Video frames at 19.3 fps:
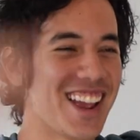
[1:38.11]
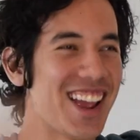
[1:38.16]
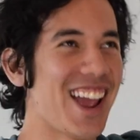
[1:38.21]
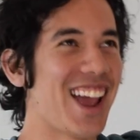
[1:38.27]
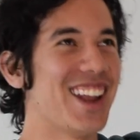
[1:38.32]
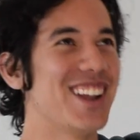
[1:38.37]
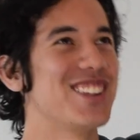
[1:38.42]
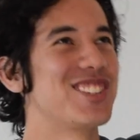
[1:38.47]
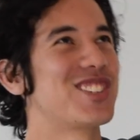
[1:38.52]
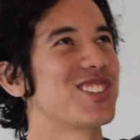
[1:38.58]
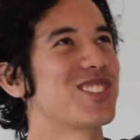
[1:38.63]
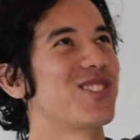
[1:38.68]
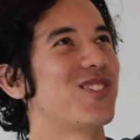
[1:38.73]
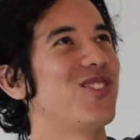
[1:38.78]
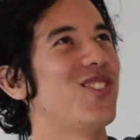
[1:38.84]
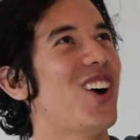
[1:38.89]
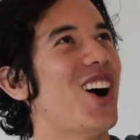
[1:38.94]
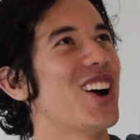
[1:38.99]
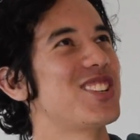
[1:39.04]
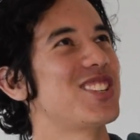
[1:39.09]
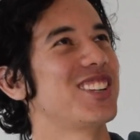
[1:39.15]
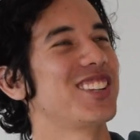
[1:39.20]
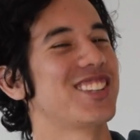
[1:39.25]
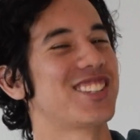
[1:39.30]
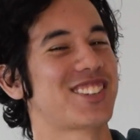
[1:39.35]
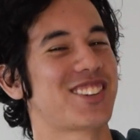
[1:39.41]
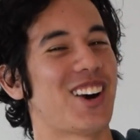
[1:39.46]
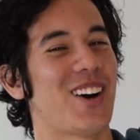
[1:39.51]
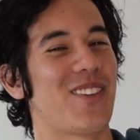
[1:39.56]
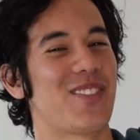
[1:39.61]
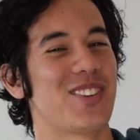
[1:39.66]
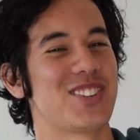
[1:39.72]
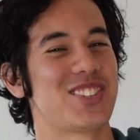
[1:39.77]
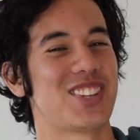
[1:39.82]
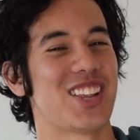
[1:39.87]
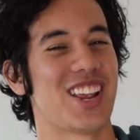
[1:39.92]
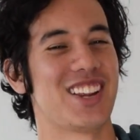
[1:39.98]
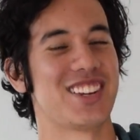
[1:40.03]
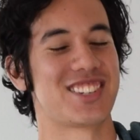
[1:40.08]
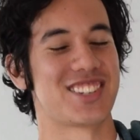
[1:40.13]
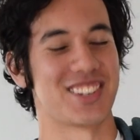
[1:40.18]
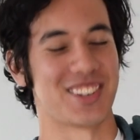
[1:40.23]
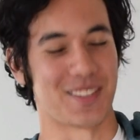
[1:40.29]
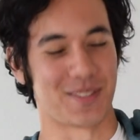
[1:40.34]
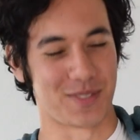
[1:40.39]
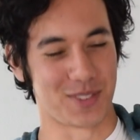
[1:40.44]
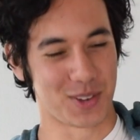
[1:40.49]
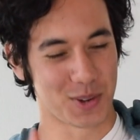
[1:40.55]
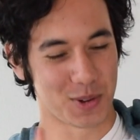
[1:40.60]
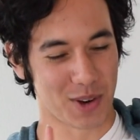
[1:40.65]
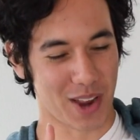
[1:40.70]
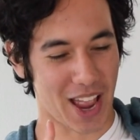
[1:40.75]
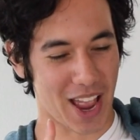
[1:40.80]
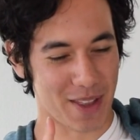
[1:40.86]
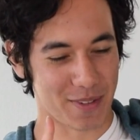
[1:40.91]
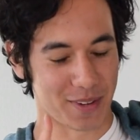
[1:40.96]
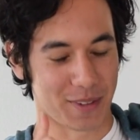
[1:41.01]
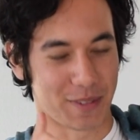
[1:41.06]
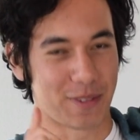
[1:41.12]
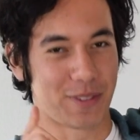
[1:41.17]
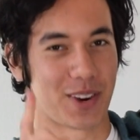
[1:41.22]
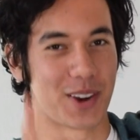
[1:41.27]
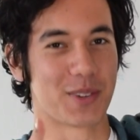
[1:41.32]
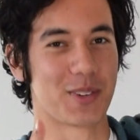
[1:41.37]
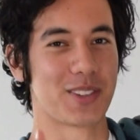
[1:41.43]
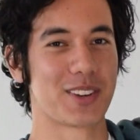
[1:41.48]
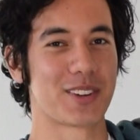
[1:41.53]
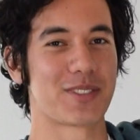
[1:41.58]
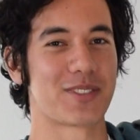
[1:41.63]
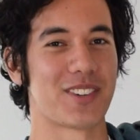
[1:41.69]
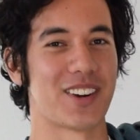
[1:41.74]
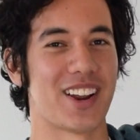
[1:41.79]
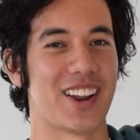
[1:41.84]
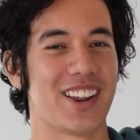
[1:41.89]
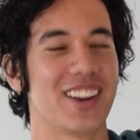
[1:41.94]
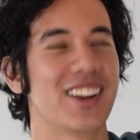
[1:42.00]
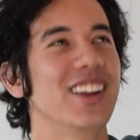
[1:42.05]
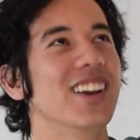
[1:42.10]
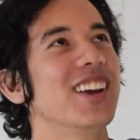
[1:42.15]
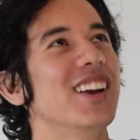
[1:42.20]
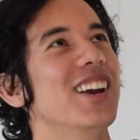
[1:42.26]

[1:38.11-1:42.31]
and it's just watching this conversation of you having fun with your friend